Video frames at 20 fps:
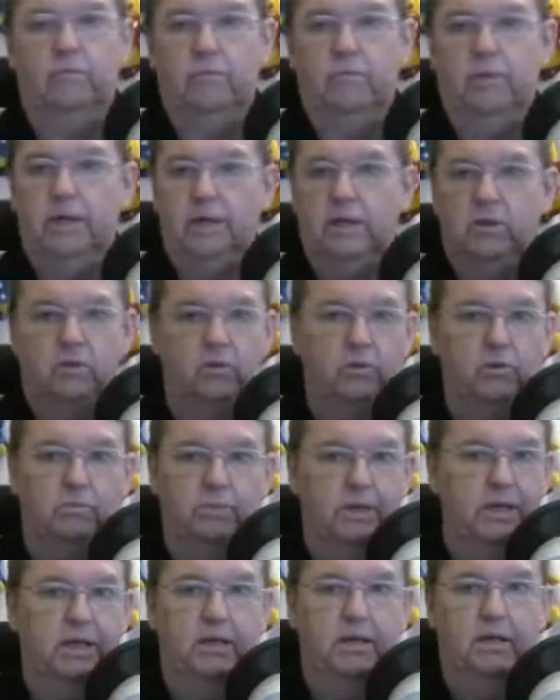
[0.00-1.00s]
It should
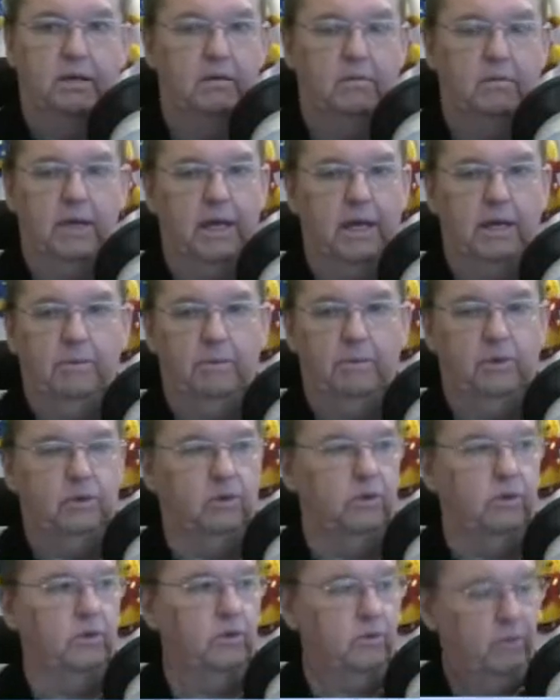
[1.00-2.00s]
be able to
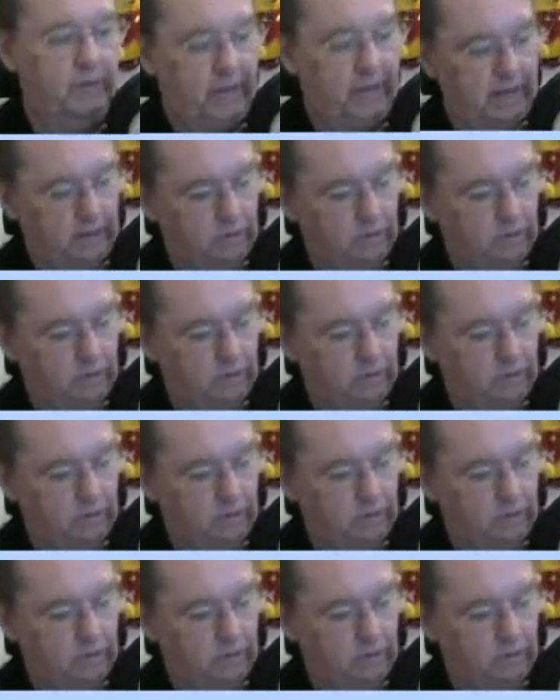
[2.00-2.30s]
do that